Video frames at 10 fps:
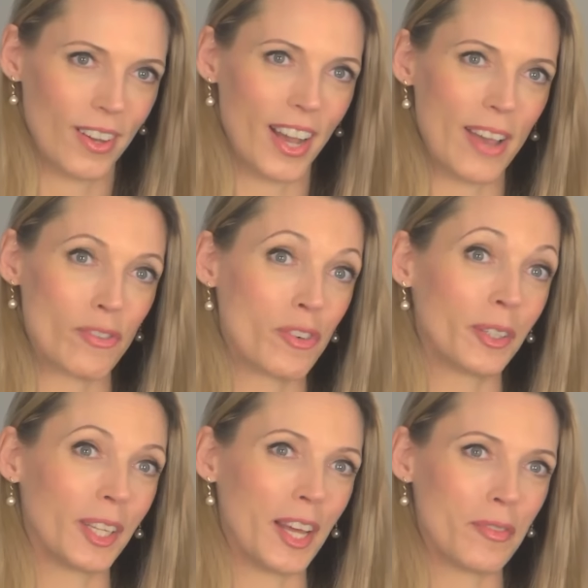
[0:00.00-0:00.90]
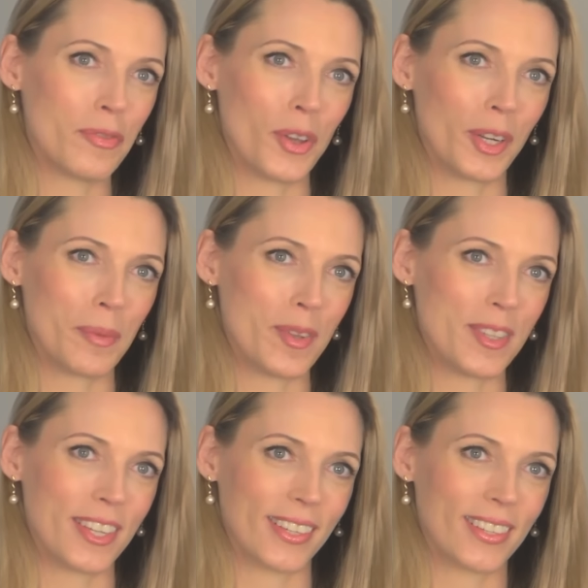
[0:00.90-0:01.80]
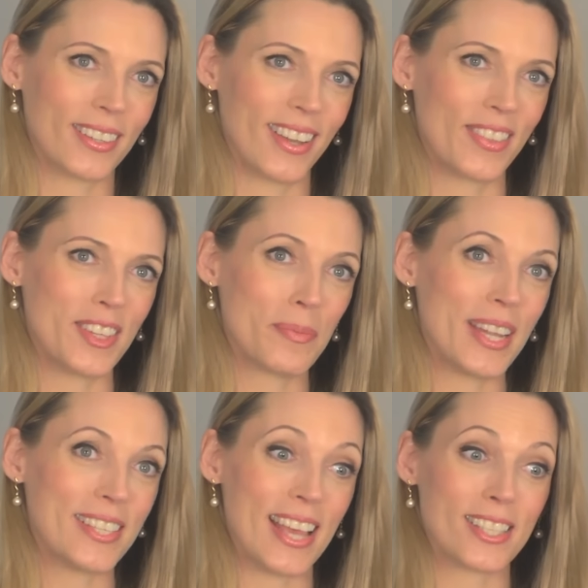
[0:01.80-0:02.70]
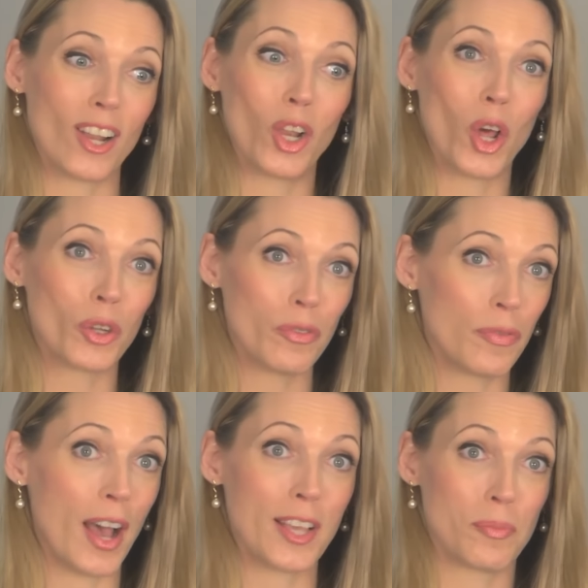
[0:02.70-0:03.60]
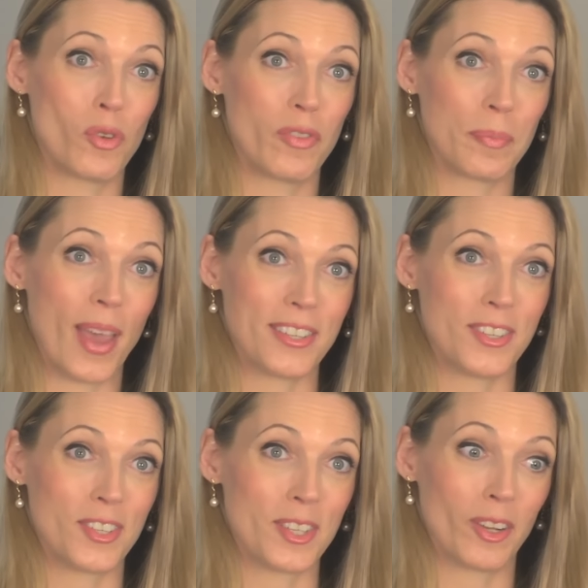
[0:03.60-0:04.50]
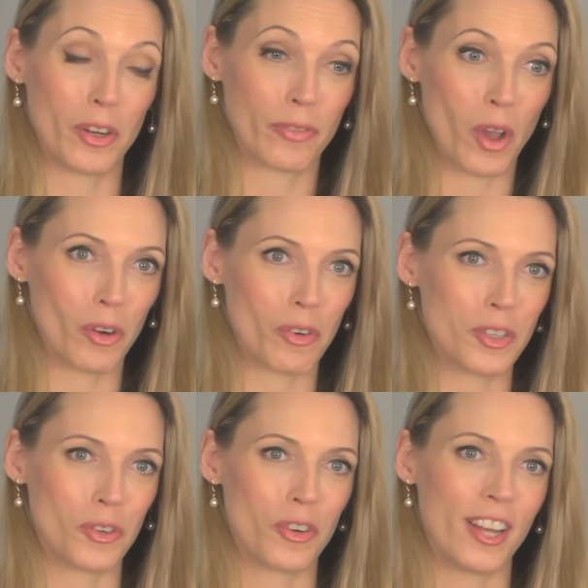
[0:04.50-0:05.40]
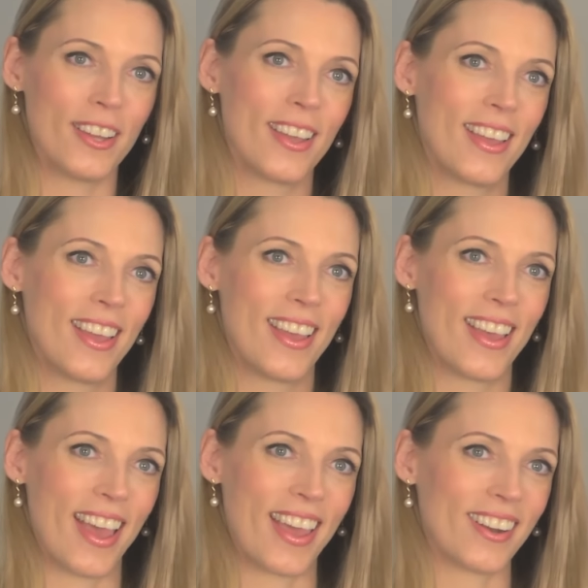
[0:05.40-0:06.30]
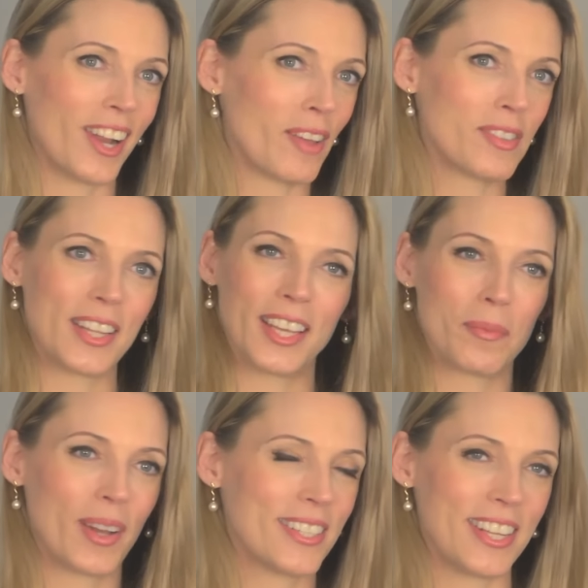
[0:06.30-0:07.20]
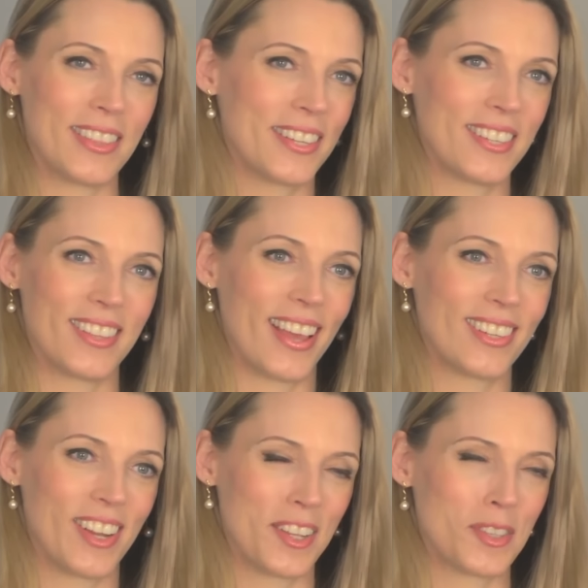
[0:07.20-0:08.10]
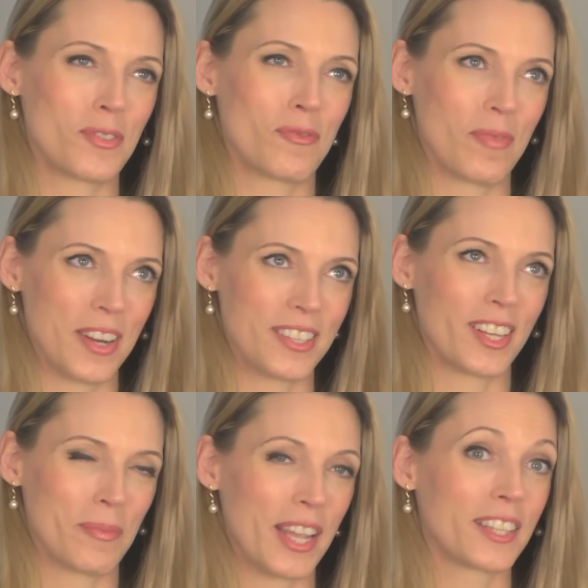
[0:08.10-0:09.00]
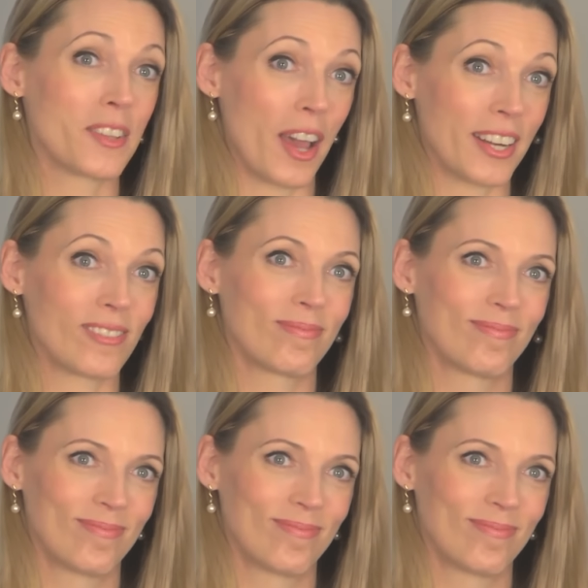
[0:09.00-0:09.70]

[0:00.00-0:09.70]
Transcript: I have a real love for early music and this piece has a lot of fast moving passages, a lot of coloratura and I love sinking my teeth into that. It's, it's going to be exciting.